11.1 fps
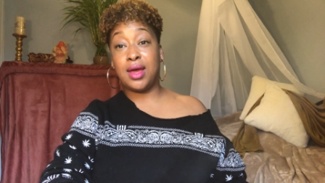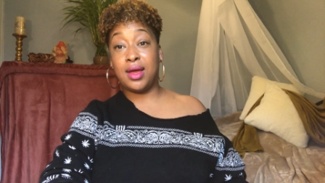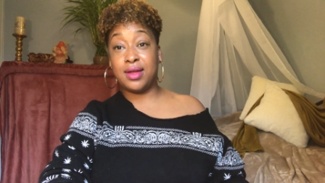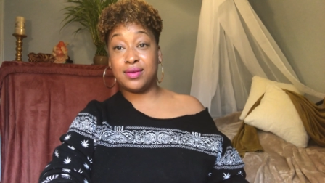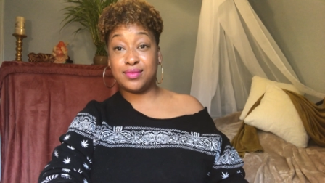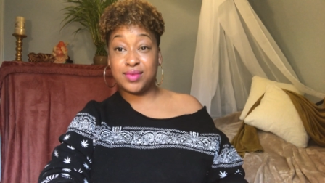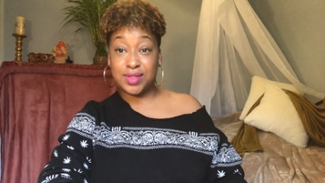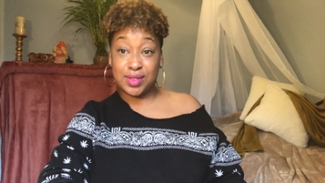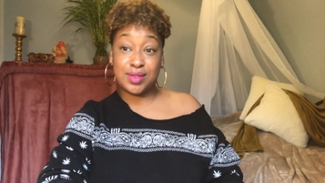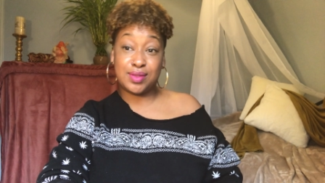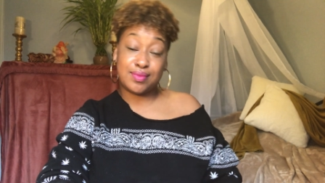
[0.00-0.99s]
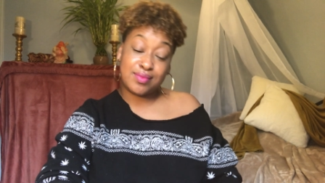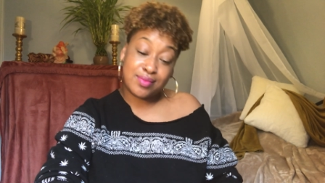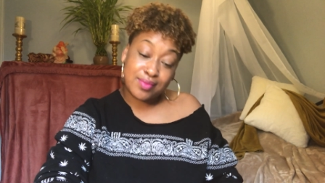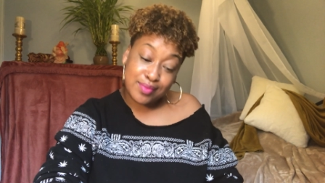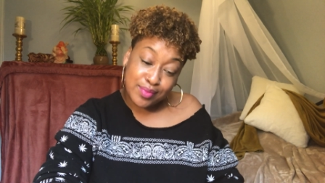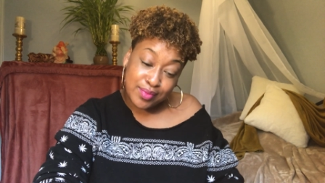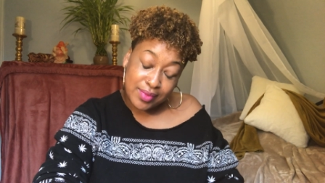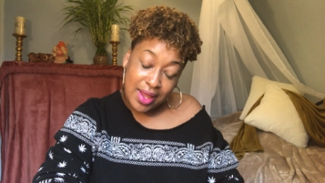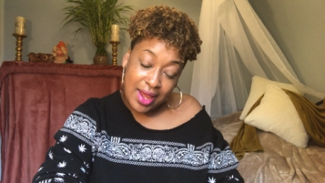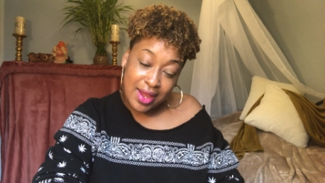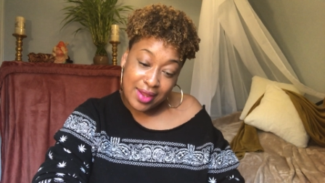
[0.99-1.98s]
And this is,
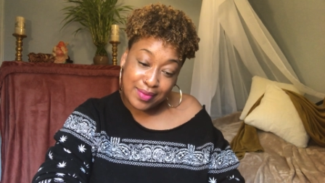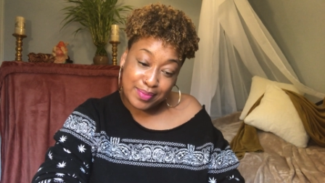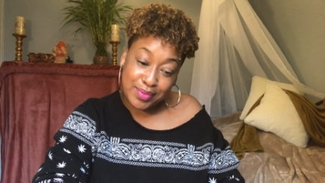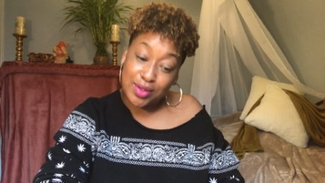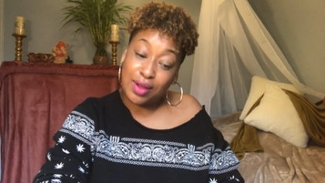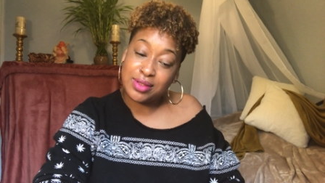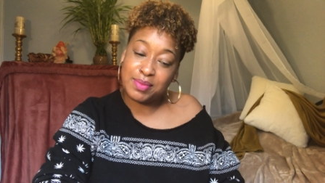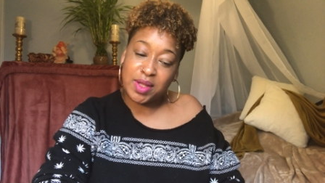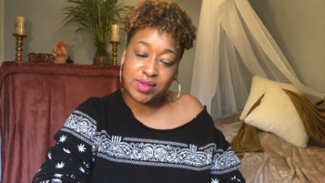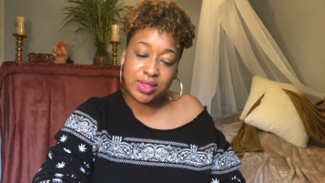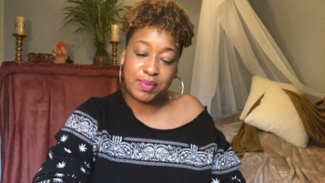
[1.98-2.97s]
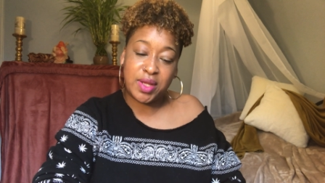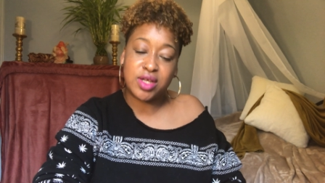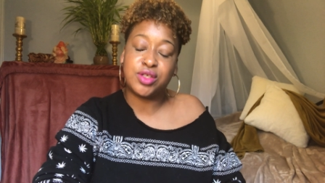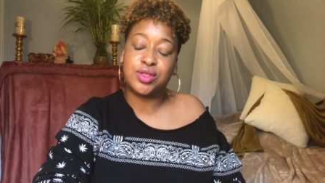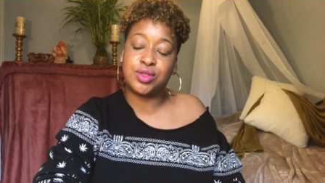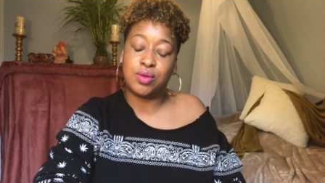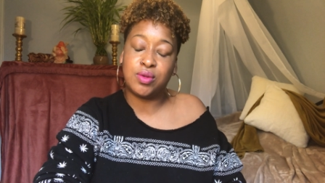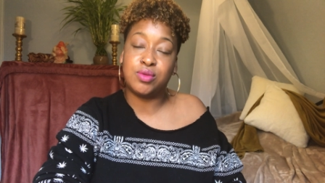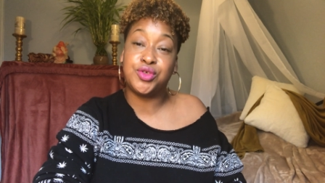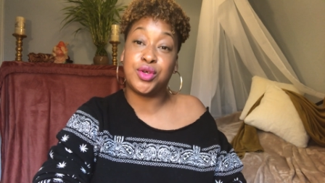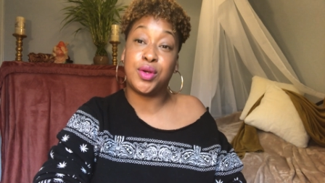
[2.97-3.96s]
I talked about this being a
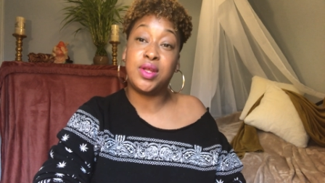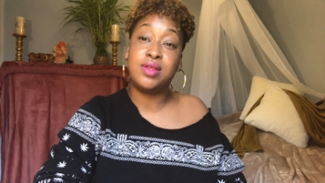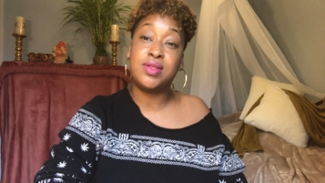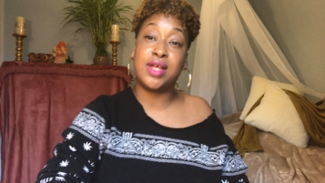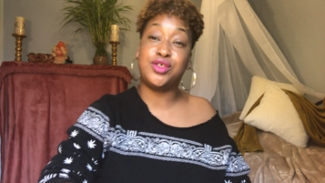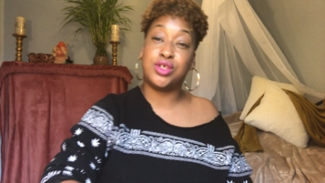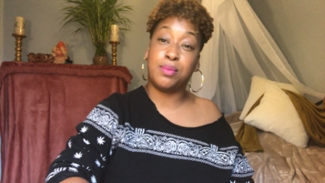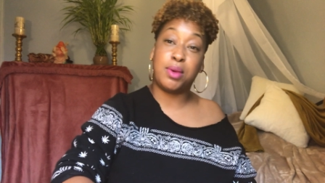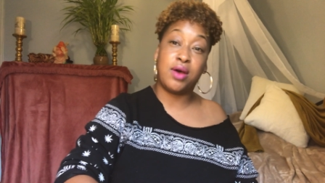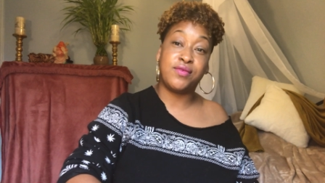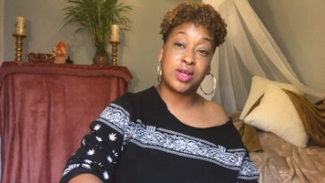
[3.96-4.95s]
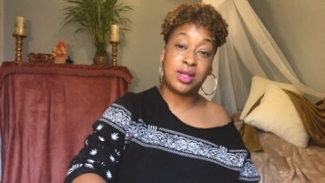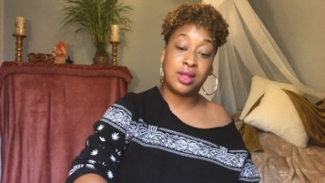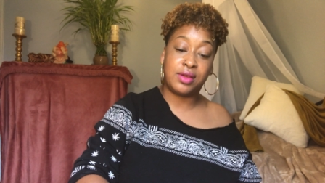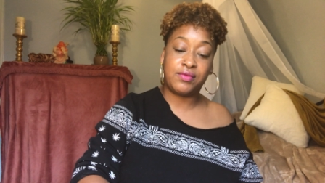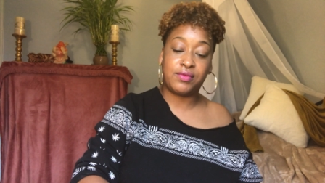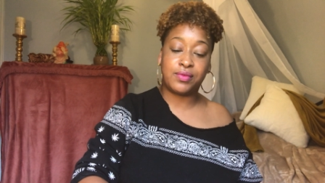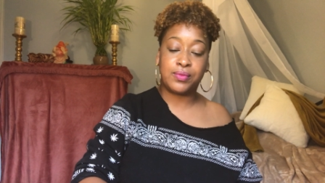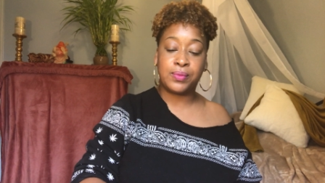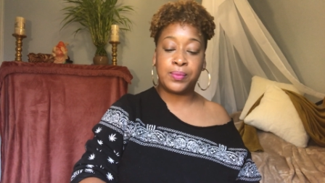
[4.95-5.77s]
solo journey, that jump off the cliff.